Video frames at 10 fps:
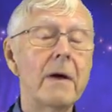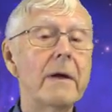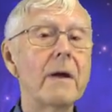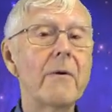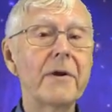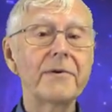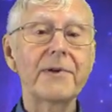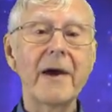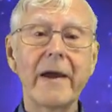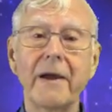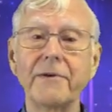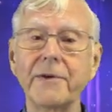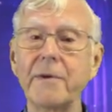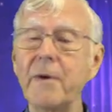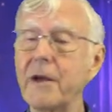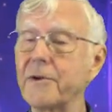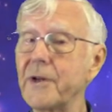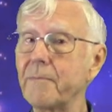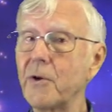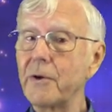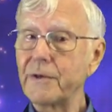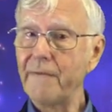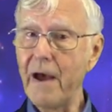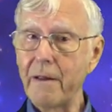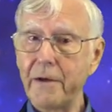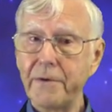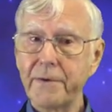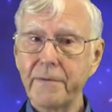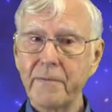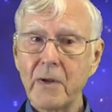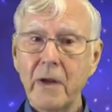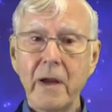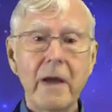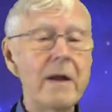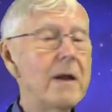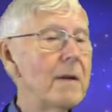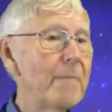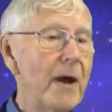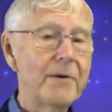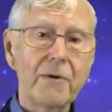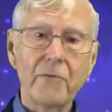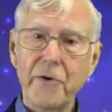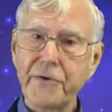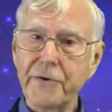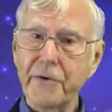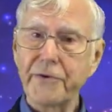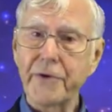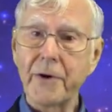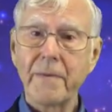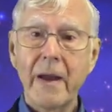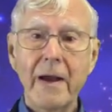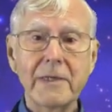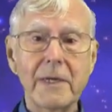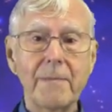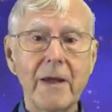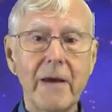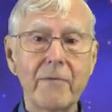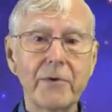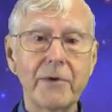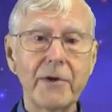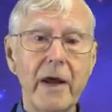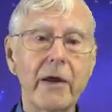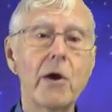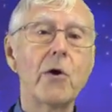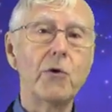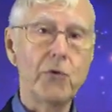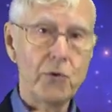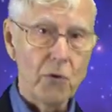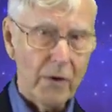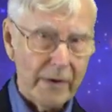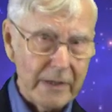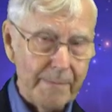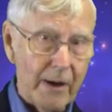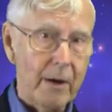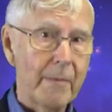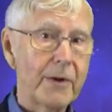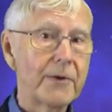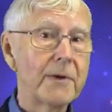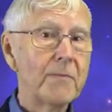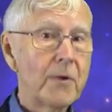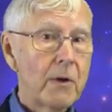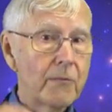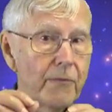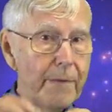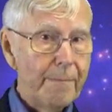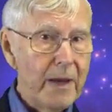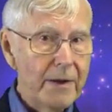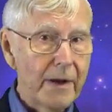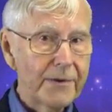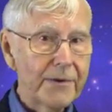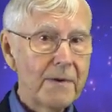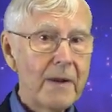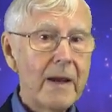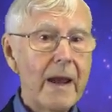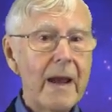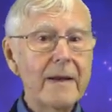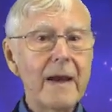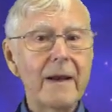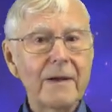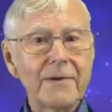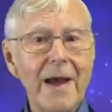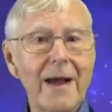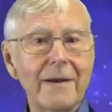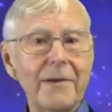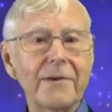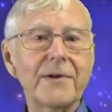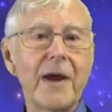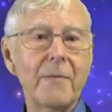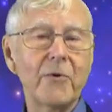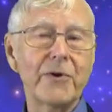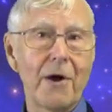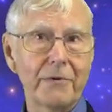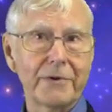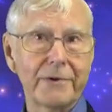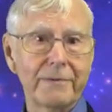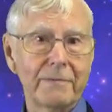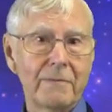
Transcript: You know, in science, to be accepted as valid, an independent researcher has to be able to take your experiment, repeat it, and get exactly the same results.